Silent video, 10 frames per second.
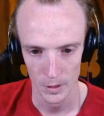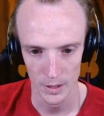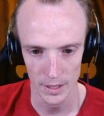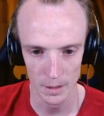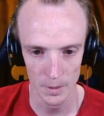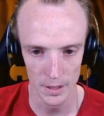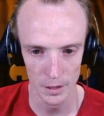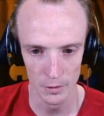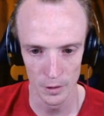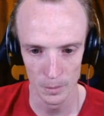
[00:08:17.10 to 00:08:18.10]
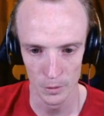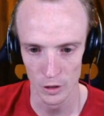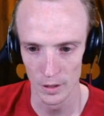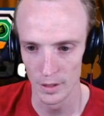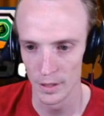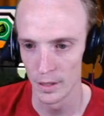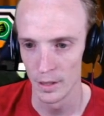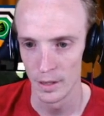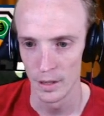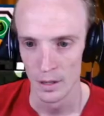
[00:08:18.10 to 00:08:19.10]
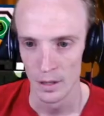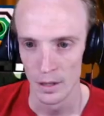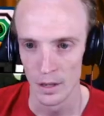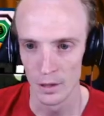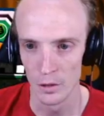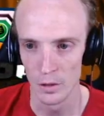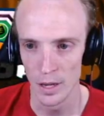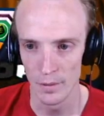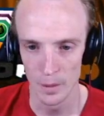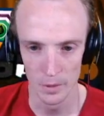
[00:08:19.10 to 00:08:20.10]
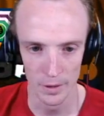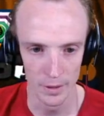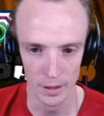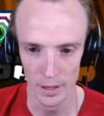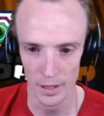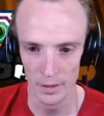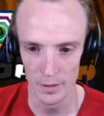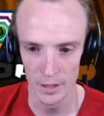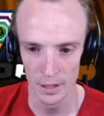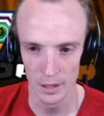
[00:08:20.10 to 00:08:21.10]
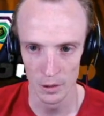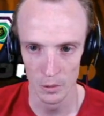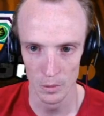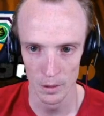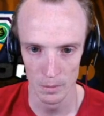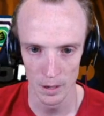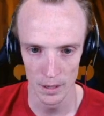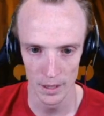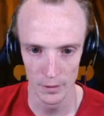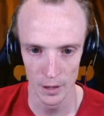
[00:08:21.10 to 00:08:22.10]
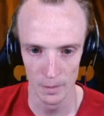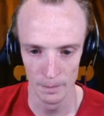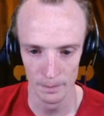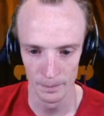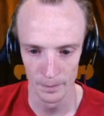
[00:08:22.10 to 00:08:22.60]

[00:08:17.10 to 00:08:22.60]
Just to give myself options. I do have the Breath of the Leaves to heal my Leafeon.